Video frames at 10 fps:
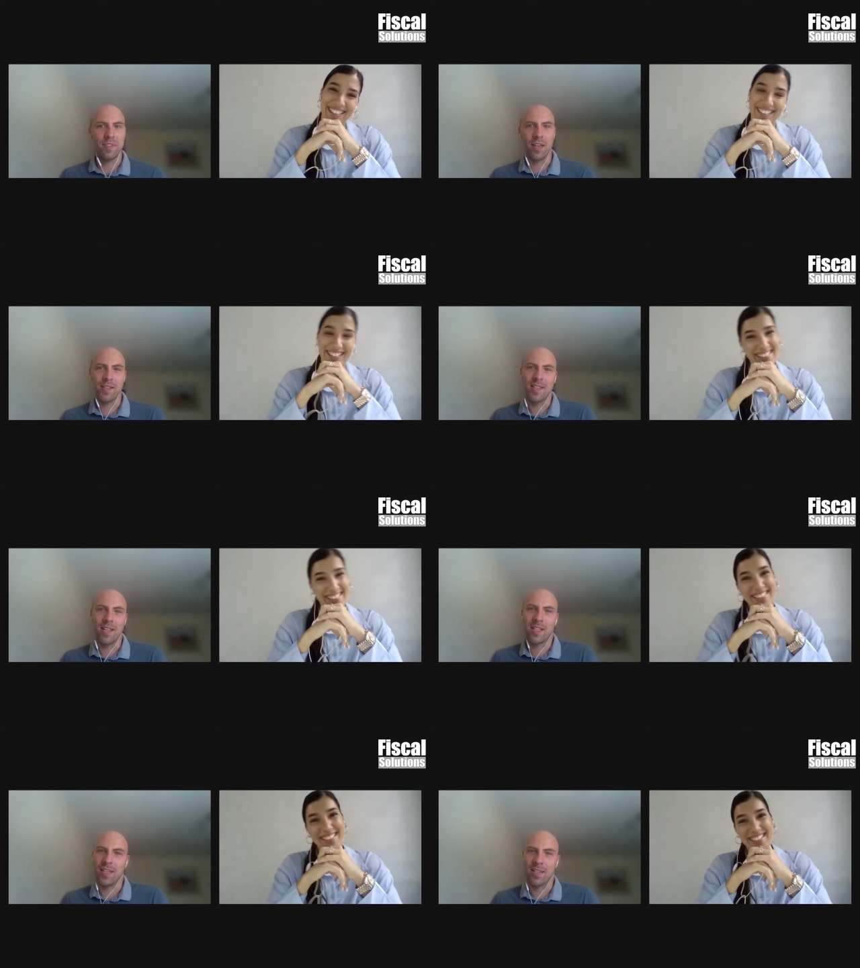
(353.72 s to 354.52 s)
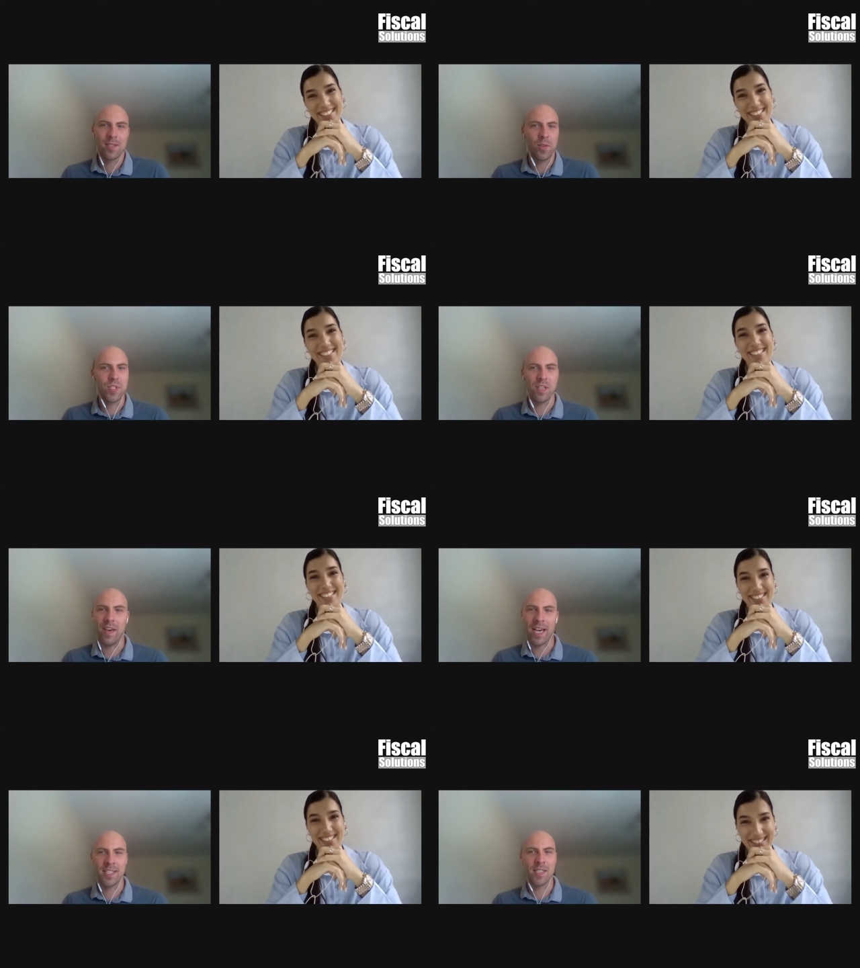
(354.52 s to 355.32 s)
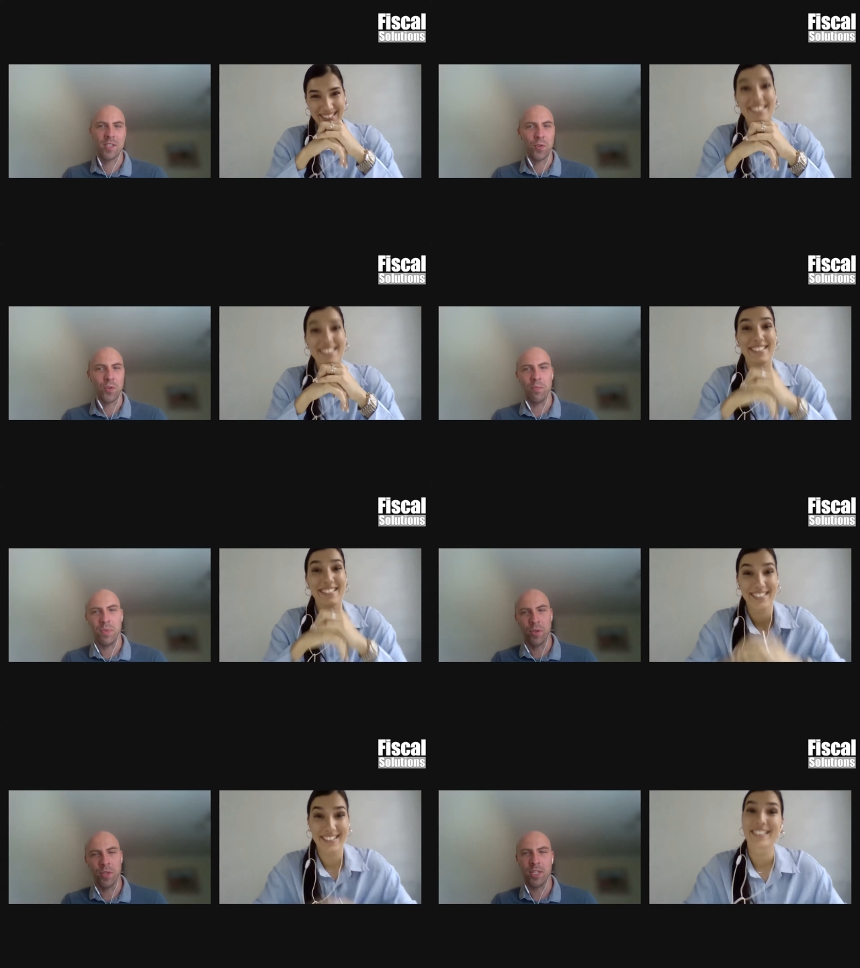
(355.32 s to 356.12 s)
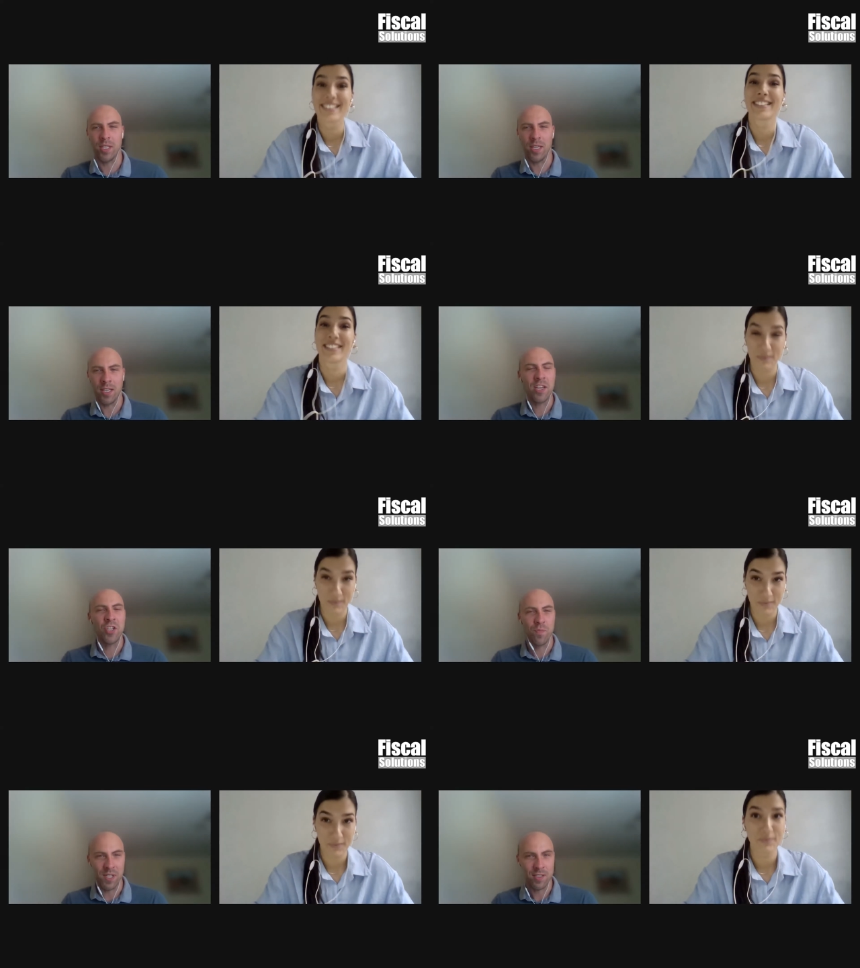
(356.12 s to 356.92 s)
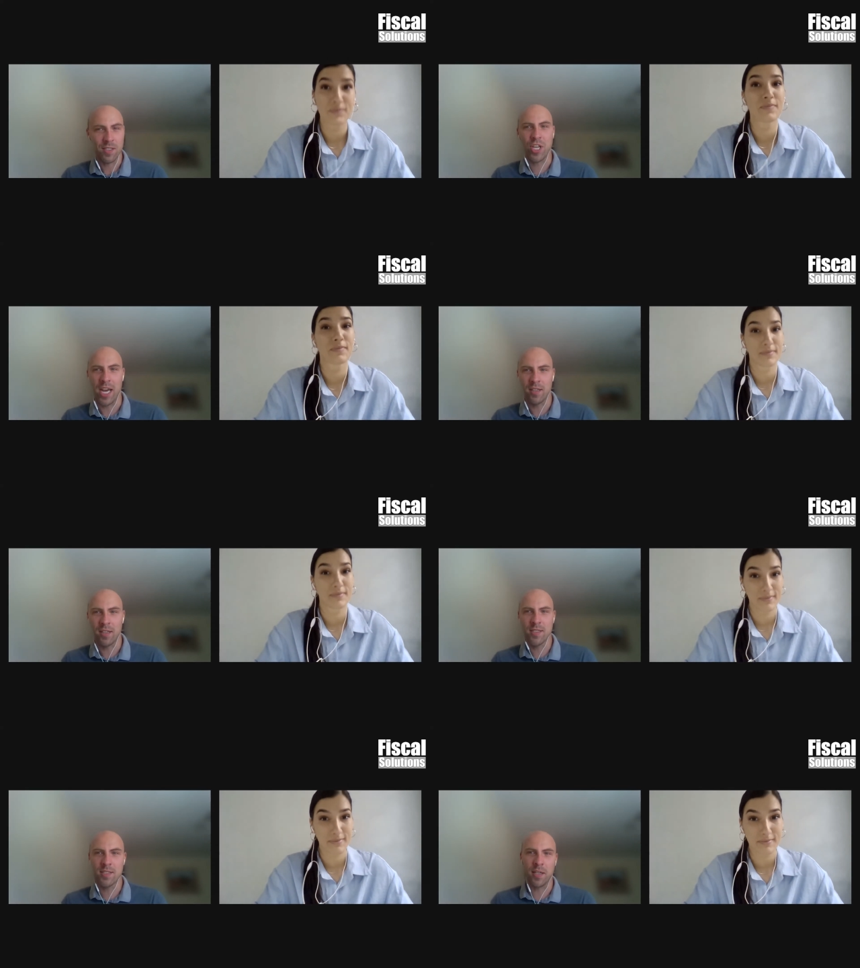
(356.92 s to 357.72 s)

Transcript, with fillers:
Speaker 1: there is like exclusive access to community engagement channels,